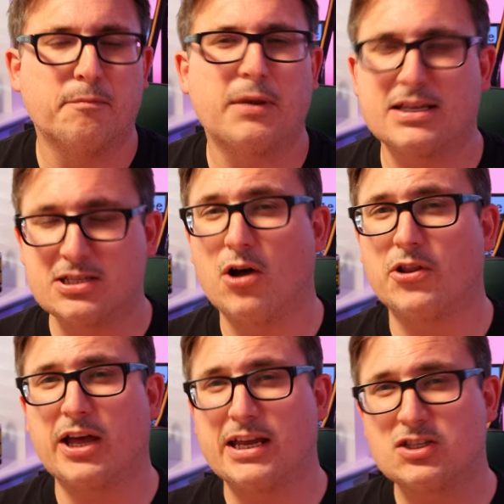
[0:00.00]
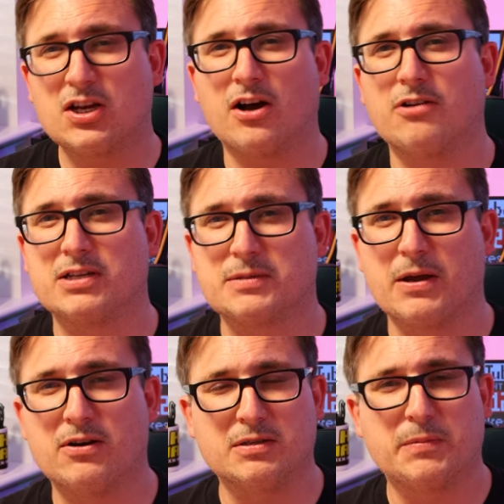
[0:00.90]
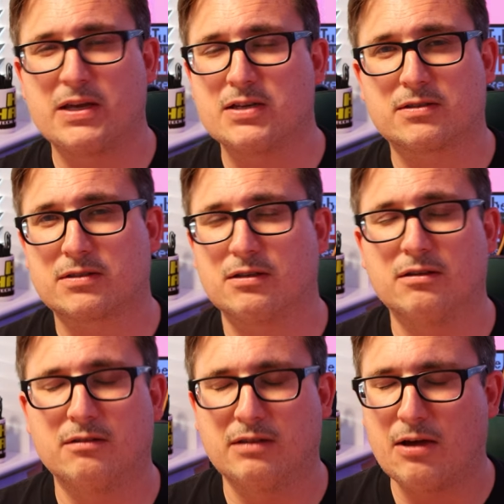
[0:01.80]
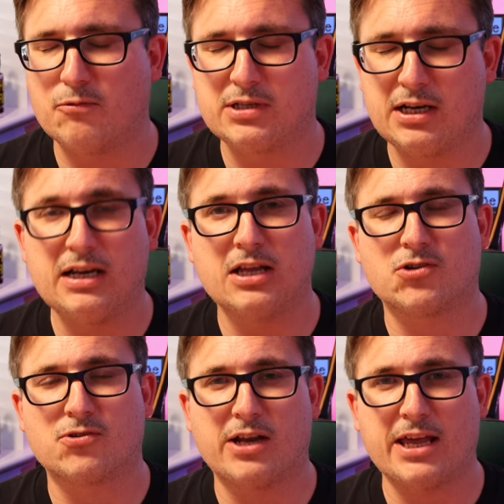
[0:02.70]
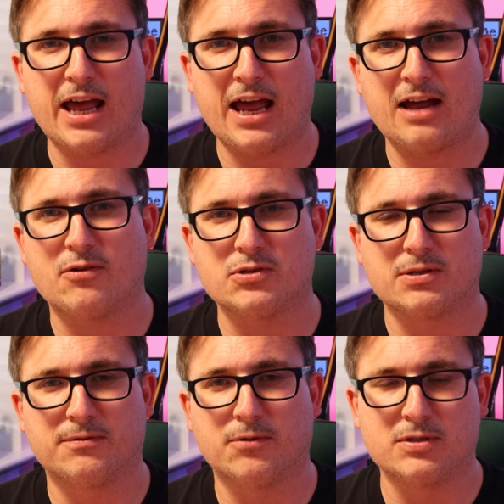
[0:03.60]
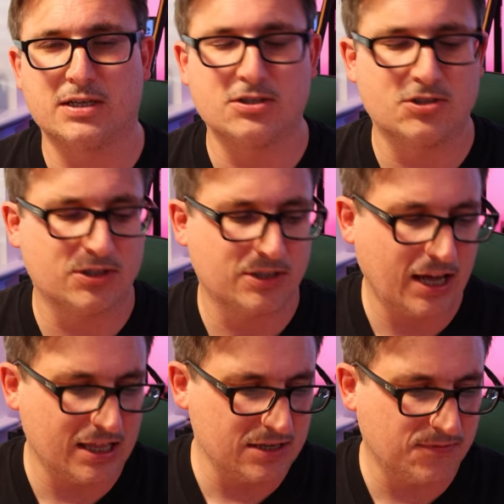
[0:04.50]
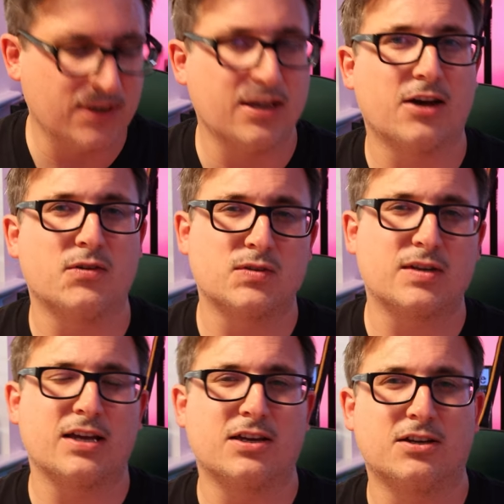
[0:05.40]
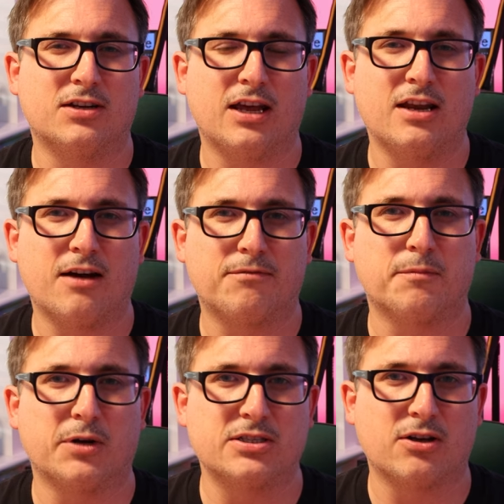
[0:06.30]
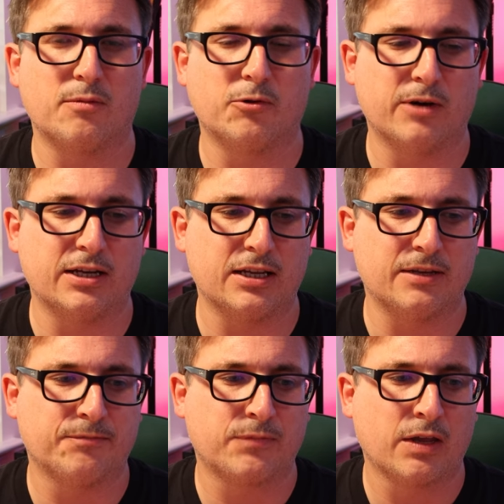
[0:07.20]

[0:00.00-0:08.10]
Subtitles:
But it's not that entire experience, because there was literally hours of footage and this video has taken enough of my time already.